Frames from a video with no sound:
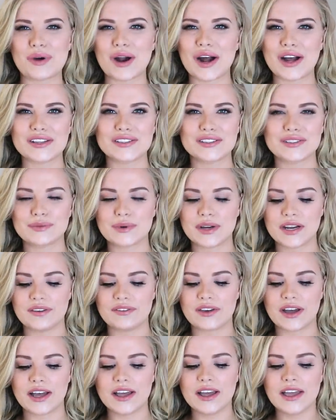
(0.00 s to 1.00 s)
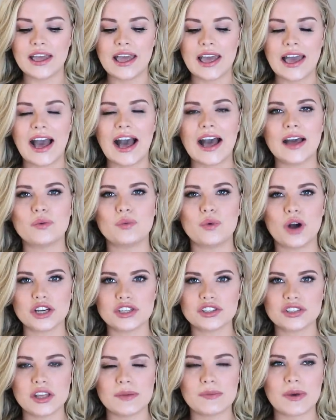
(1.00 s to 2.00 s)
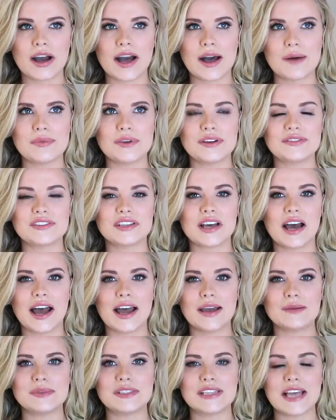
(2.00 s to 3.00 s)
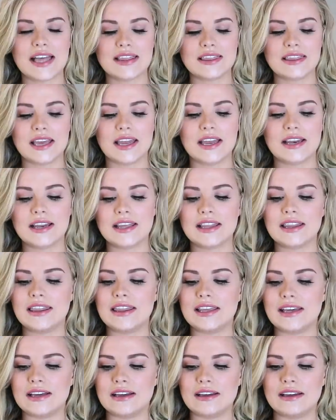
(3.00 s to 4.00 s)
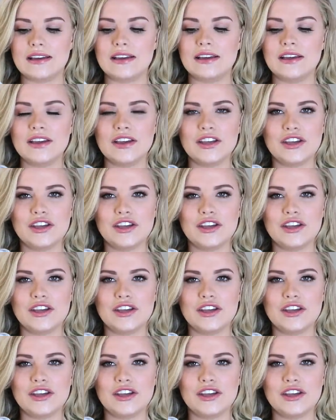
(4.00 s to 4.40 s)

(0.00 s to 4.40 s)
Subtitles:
Price or whatever, I wash them a couple of times and then the,